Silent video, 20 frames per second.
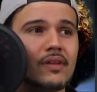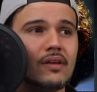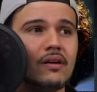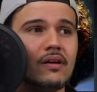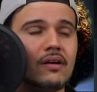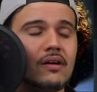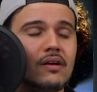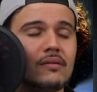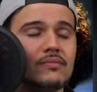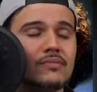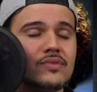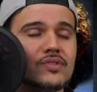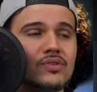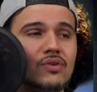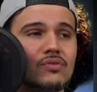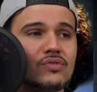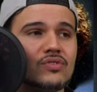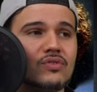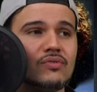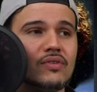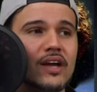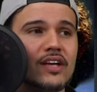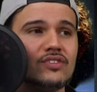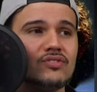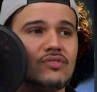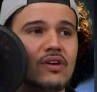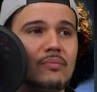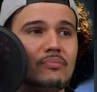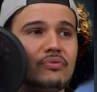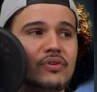So
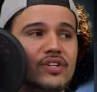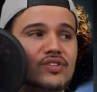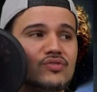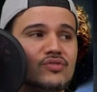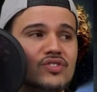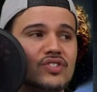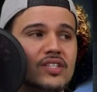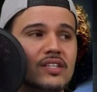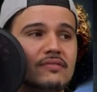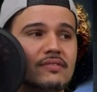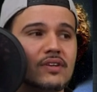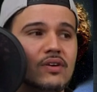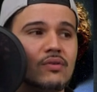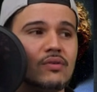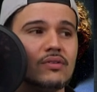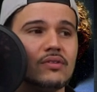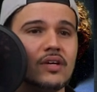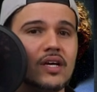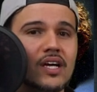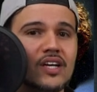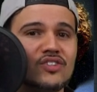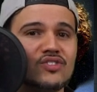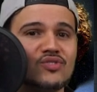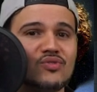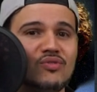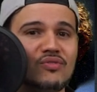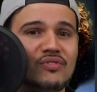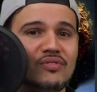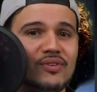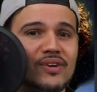natural. I'm pretty sure she'd even go to
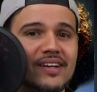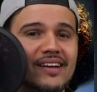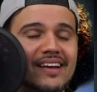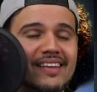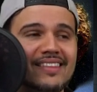school for it.